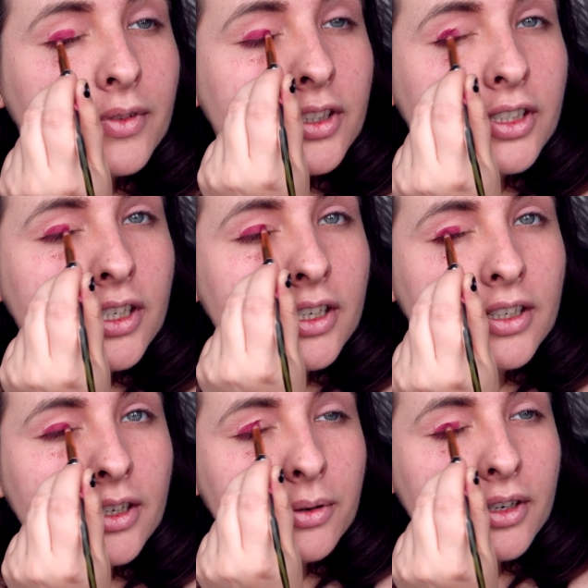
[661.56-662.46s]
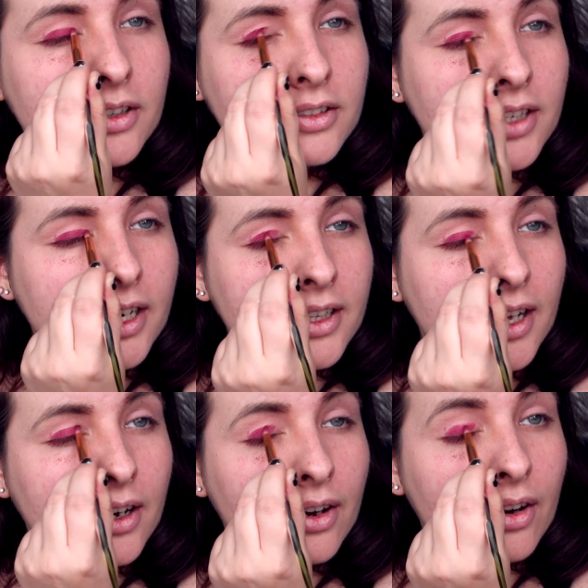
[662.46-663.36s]
So you, you wanna take
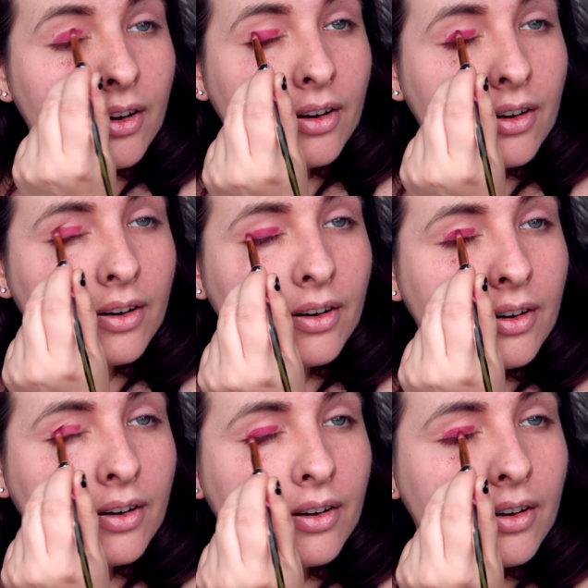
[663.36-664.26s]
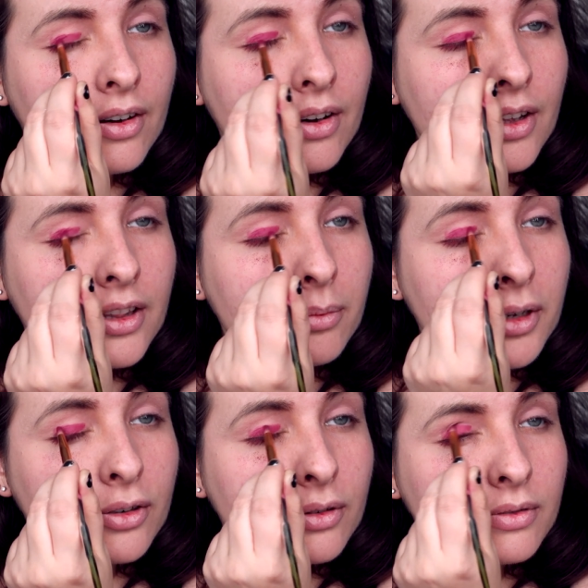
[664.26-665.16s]
that in the
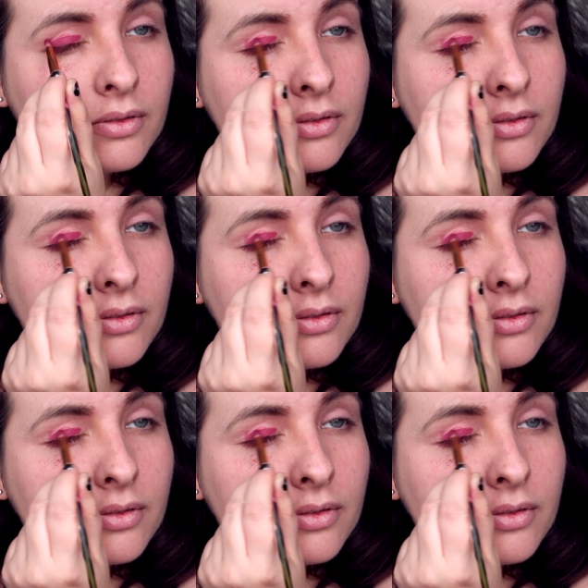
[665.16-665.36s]
middle.